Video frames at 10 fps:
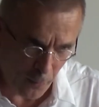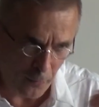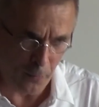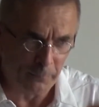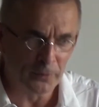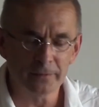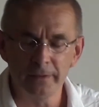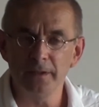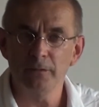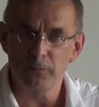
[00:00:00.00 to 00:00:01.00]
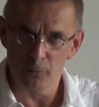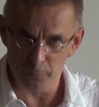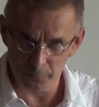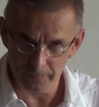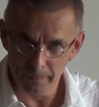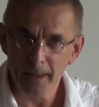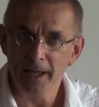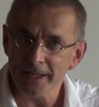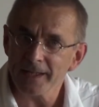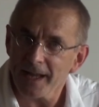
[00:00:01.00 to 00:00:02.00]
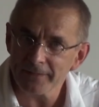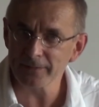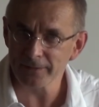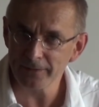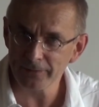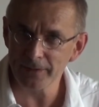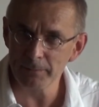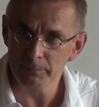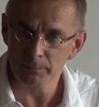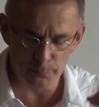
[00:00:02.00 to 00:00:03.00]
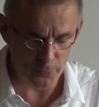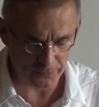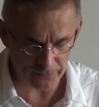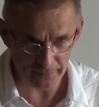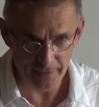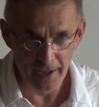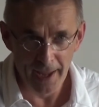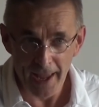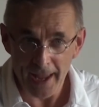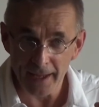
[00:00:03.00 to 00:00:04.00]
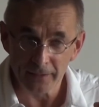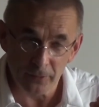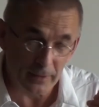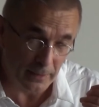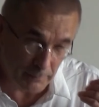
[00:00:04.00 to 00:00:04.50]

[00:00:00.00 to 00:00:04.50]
obviously flawed. It has some points. And in